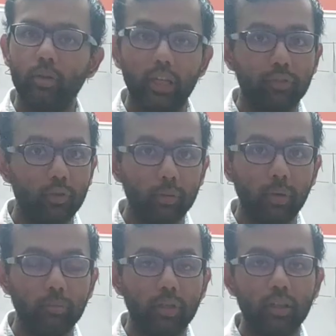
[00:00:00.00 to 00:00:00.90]
If you
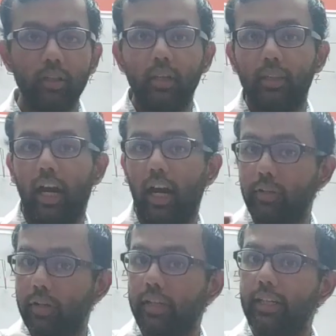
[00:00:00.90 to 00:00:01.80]
remember the
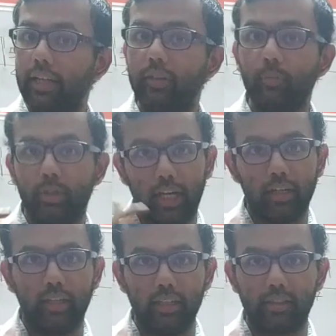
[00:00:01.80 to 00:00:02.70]
111 which I
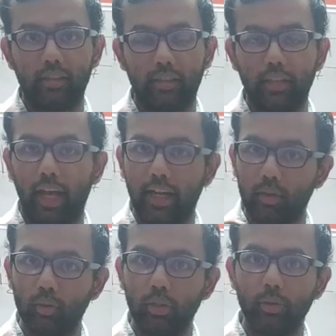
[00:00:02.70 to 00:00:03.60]
had inserted, I had
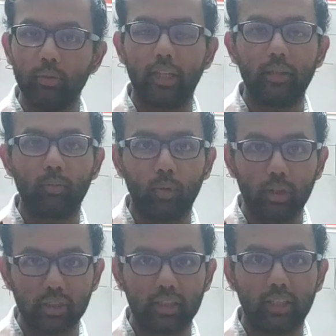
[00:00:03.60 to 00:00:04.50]
told you that the
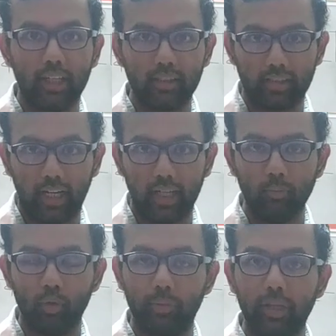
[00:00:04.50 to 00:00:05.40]
worst case time
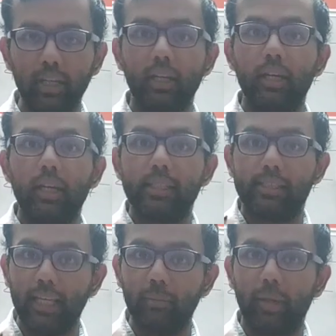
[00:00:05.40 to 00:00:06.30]
would be
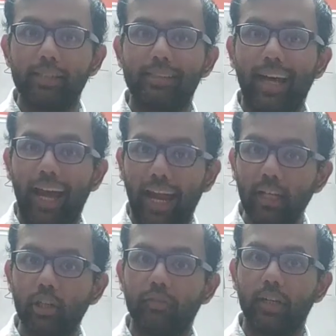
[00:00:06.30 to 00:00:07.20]
same as the height
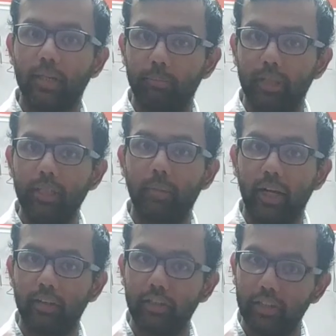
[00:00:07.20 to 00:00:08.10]
of a complete
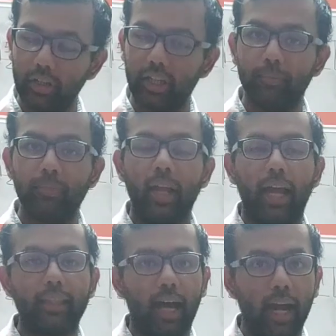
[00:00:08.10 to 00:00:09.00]
binary tree.
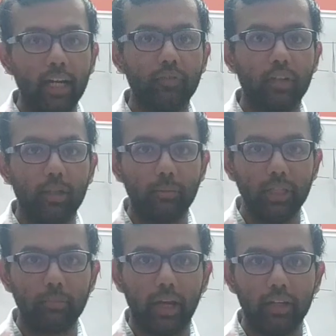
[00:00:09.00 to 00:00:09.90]
And the height of a
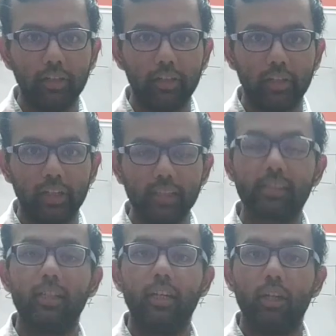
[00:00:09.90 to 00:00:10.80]
complete binary tree
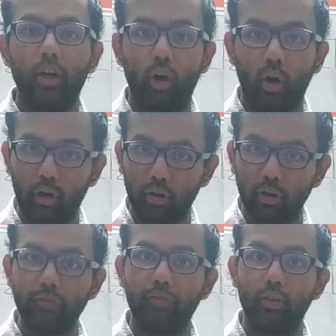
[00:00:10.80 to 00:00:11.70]
is order
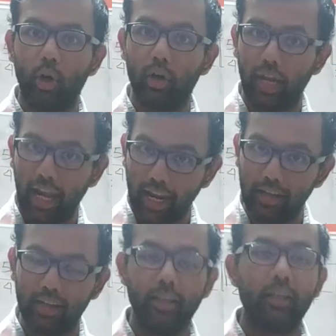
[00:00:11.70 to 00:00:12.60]
of log n.